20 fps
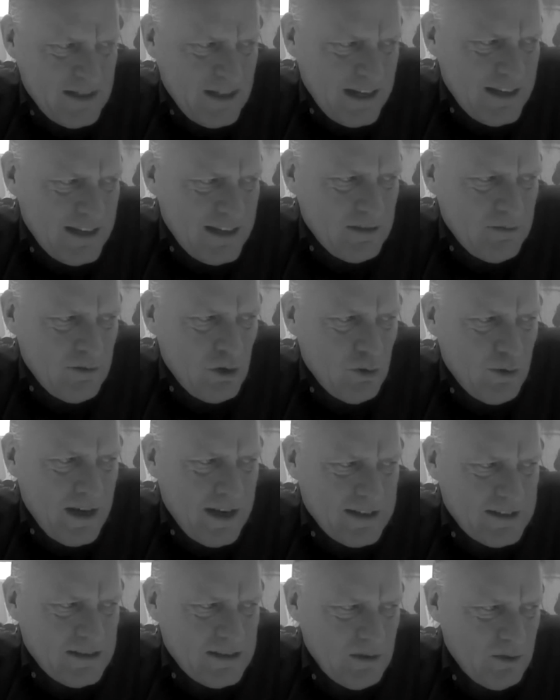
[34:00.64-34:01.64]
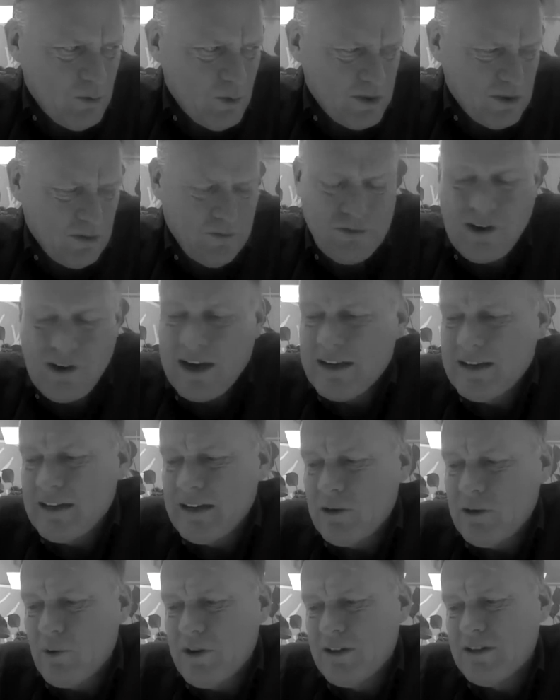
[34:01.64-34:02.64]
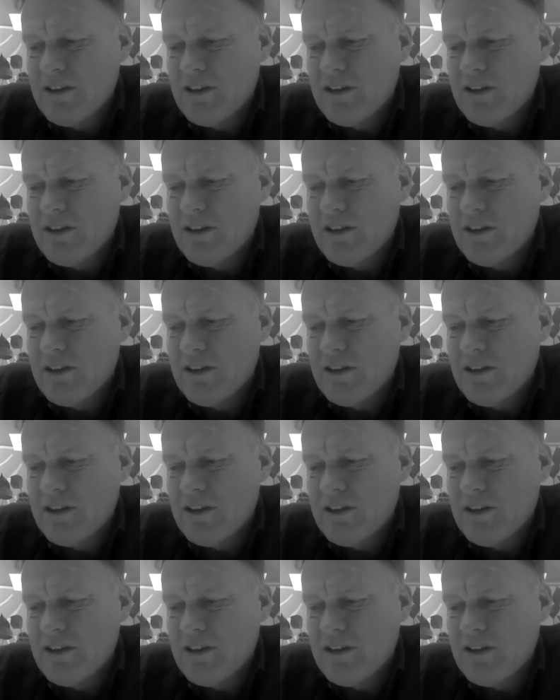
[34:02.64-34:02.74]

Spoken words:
an interview that was on Friday with